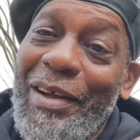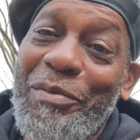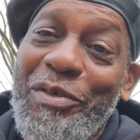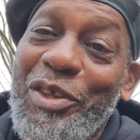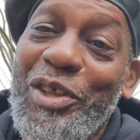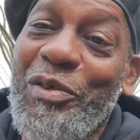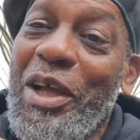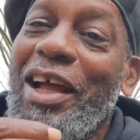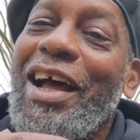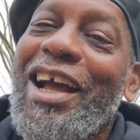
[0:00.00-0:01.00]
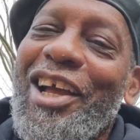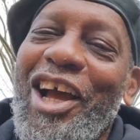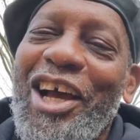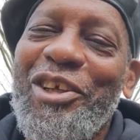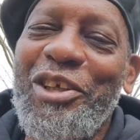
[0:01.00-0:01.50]
I used to.
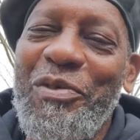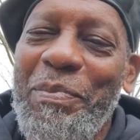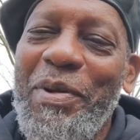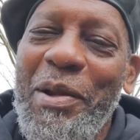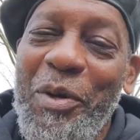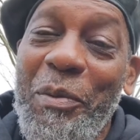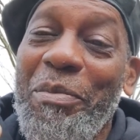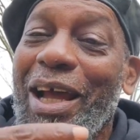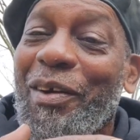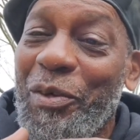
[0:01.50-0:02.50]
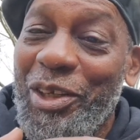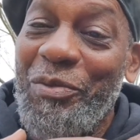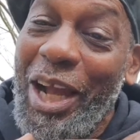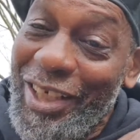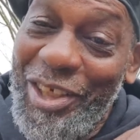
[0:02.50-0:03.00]
I, I used to read Playboy back when
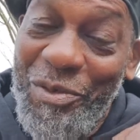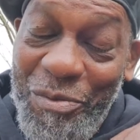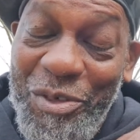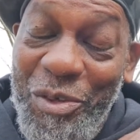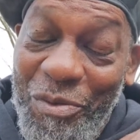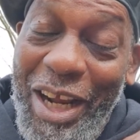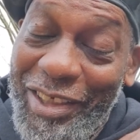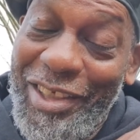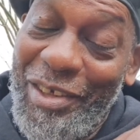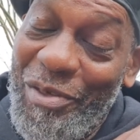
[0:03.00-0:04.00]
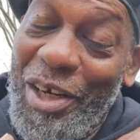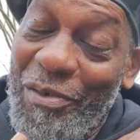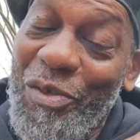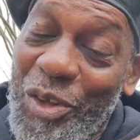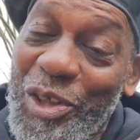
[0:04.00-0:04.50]
you actually you actually read
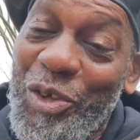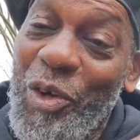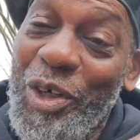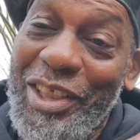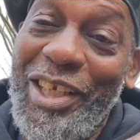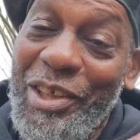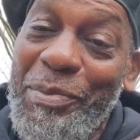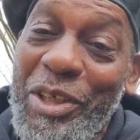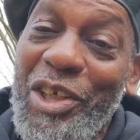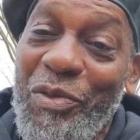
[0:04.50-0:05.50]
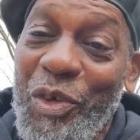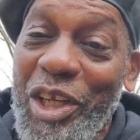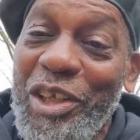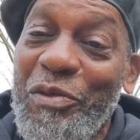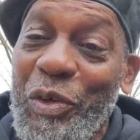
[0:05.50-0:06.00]
it for the stories and especially for
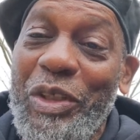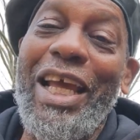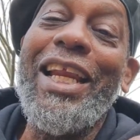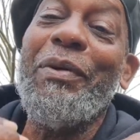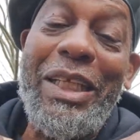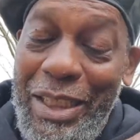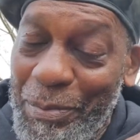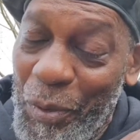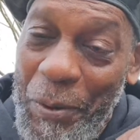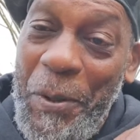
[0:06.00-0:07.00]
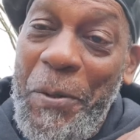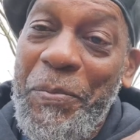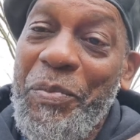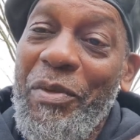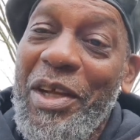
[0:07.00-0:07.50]
the interviews. Anyway, that's not the point.
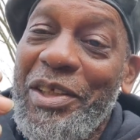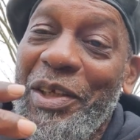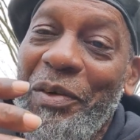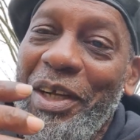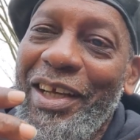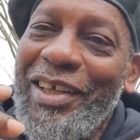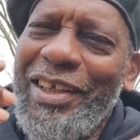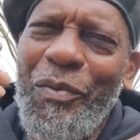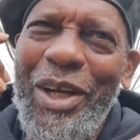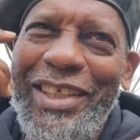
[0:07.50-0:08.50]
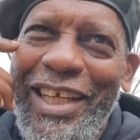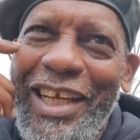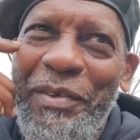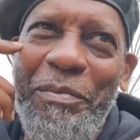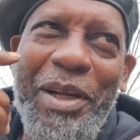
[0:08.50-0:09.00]
So he said, "Wait a
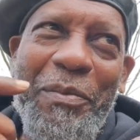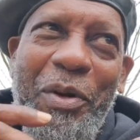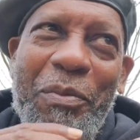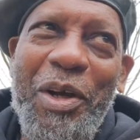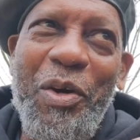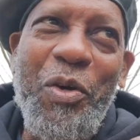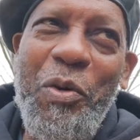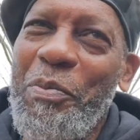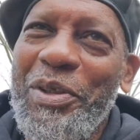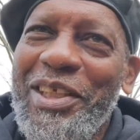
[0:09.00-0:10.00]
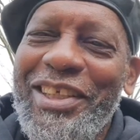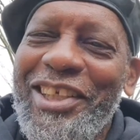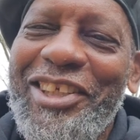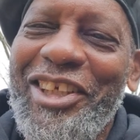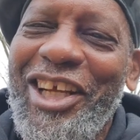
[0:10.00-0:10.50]
second, Playboy model. Who put
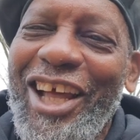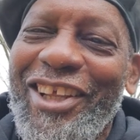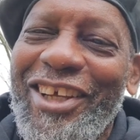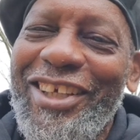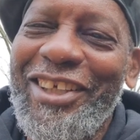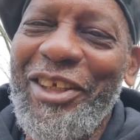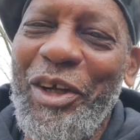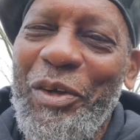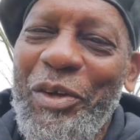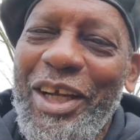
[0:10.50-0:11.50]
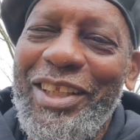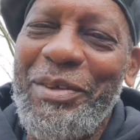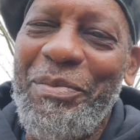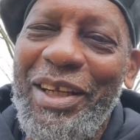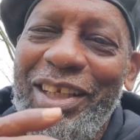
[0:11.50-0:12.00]
list together? You know, you got
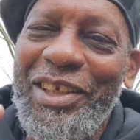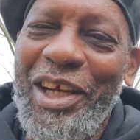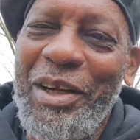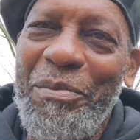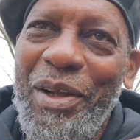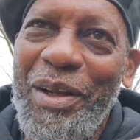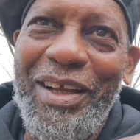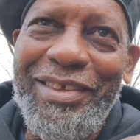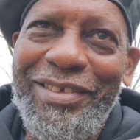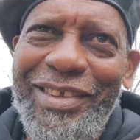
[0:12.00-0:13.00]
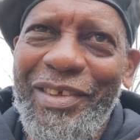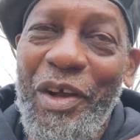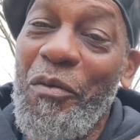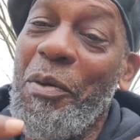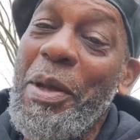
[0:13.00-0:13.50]
these. Then you got a play, uh, uh,
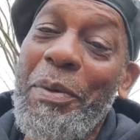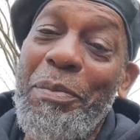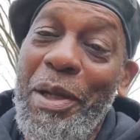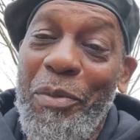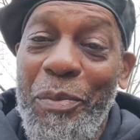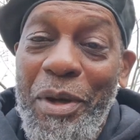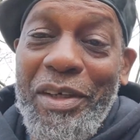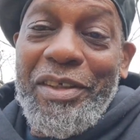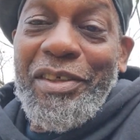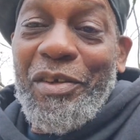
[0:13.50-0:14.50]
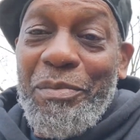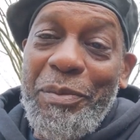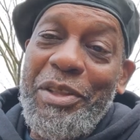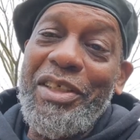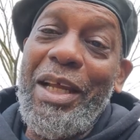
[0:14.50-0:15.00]
or maybe a Playboy model. You know,
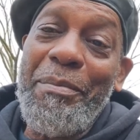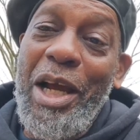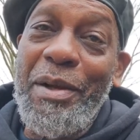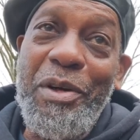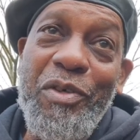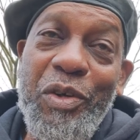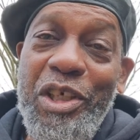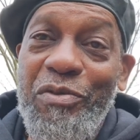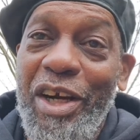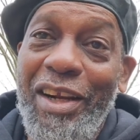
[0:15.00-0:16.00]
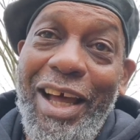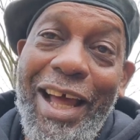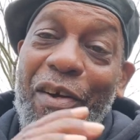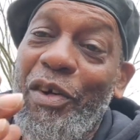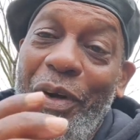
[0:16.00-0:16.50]
maybe she's like Marilyn Monroe. She read a lot.
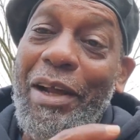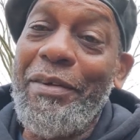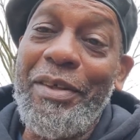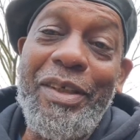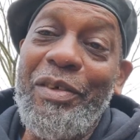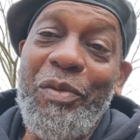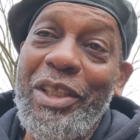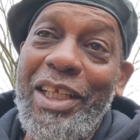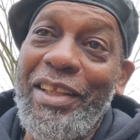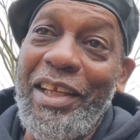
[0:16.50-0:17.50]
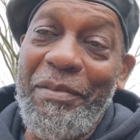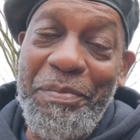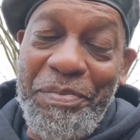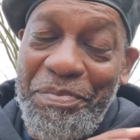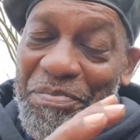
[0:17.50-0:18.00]
I don't know, I don't know what they're
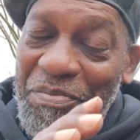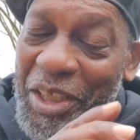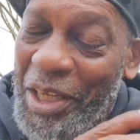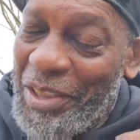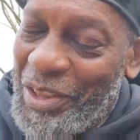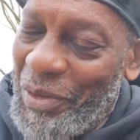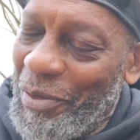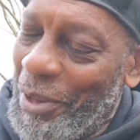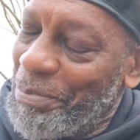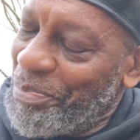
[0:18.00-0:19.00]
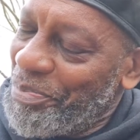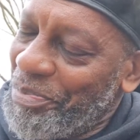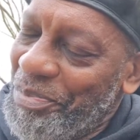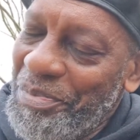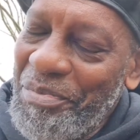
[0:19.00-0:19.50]
thinking. so anyway,
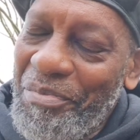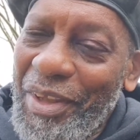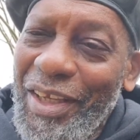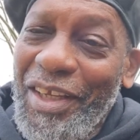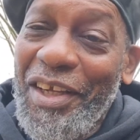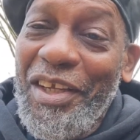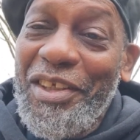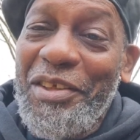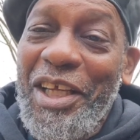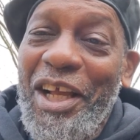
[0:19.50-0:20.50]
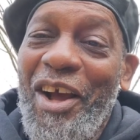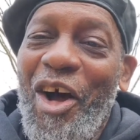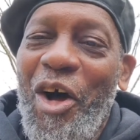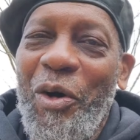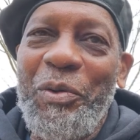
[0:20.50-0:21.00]
so I'm thinking,
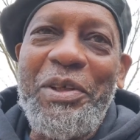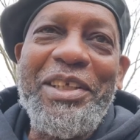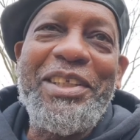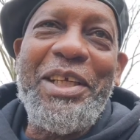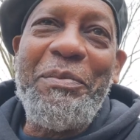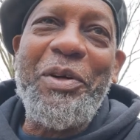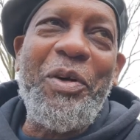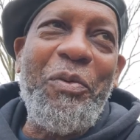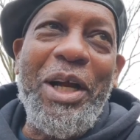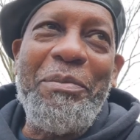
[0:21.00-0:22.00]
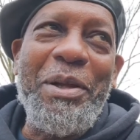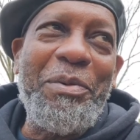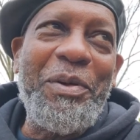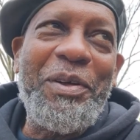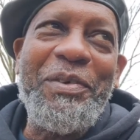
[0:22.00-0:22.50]
oh, typical white
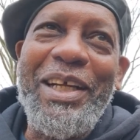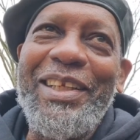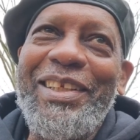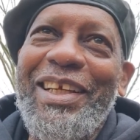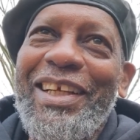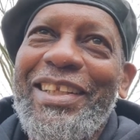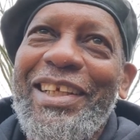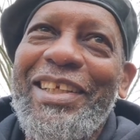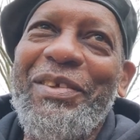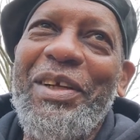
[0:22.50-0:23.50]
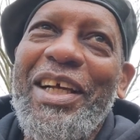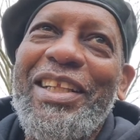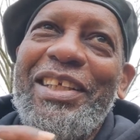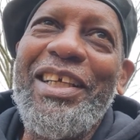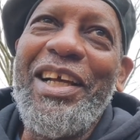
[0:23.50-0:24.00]
people, right? This is
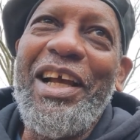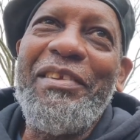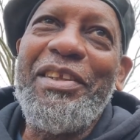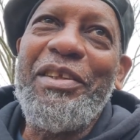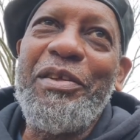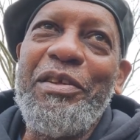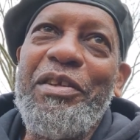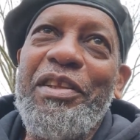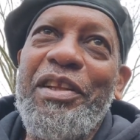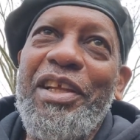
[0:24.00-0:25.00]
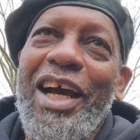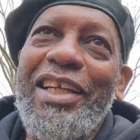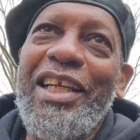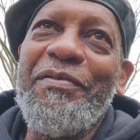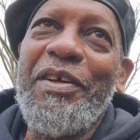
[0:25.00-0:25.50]
this the, it, the
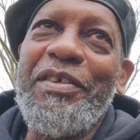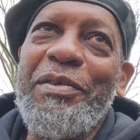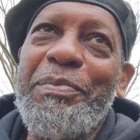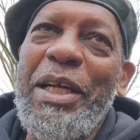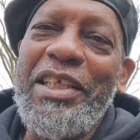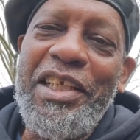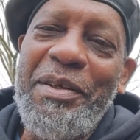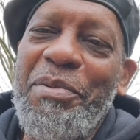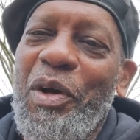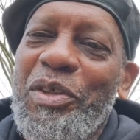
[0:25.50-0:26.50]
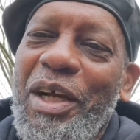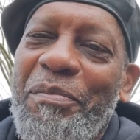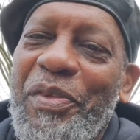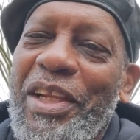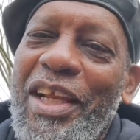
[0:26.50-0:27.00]
idea of if the space station blows
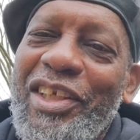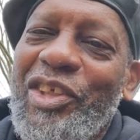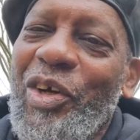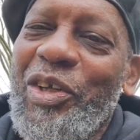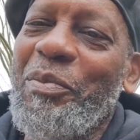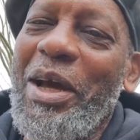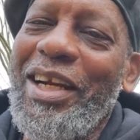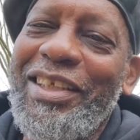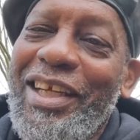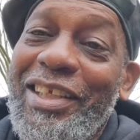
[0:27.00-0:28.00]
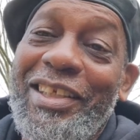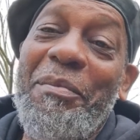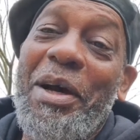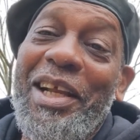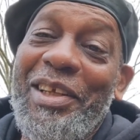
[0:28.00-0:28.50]
up, then they can start humanity.
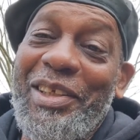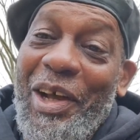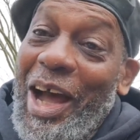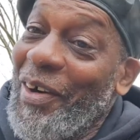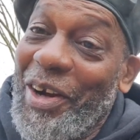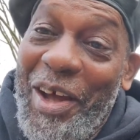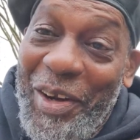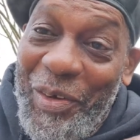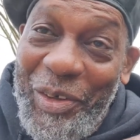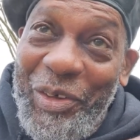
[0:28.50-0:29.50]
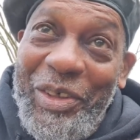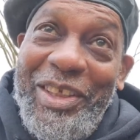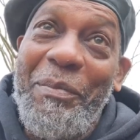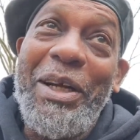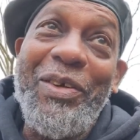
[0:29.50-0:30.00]
Somebody can start. I don't know how they're going to do it.
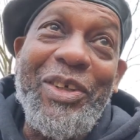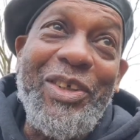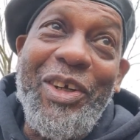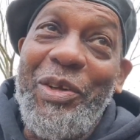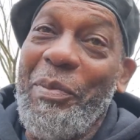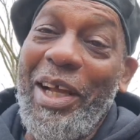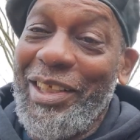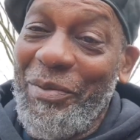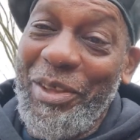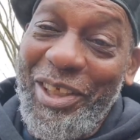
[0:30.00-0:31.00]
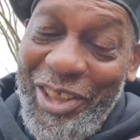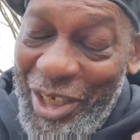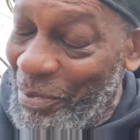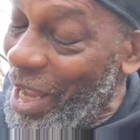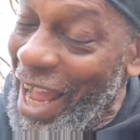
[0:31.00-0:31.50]
Somebody's going to start humanity with this
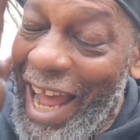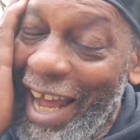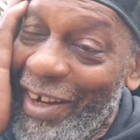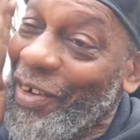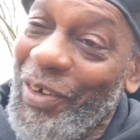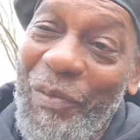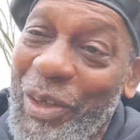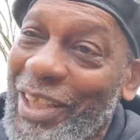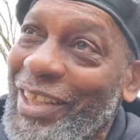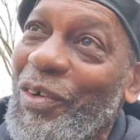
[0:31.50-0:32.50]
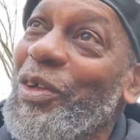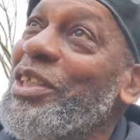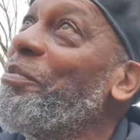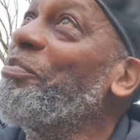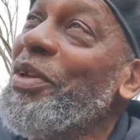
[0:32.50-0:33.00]
chip. I don't know what they're doing. Or
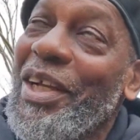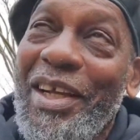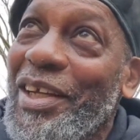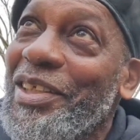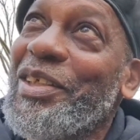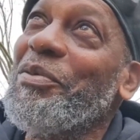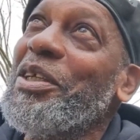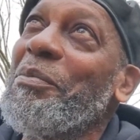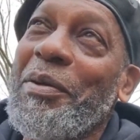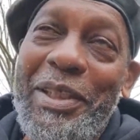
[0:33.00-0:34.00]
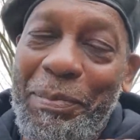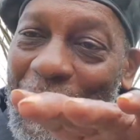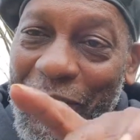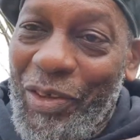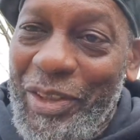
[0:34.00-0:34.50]
some, some, some other
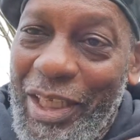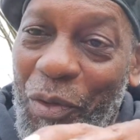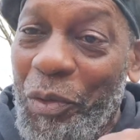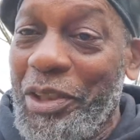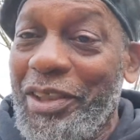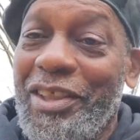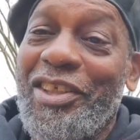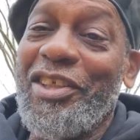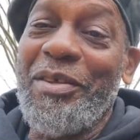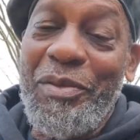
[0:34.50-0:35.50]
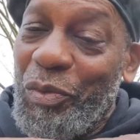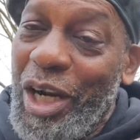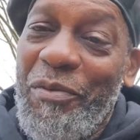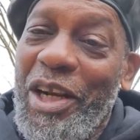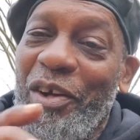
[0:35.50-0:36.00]
species is going to say, oh, this,
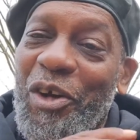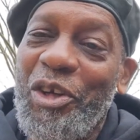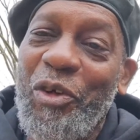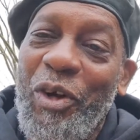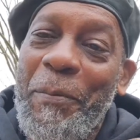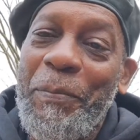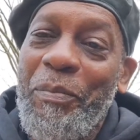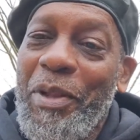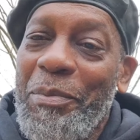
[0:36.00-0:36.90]
whatever they're going to do, right?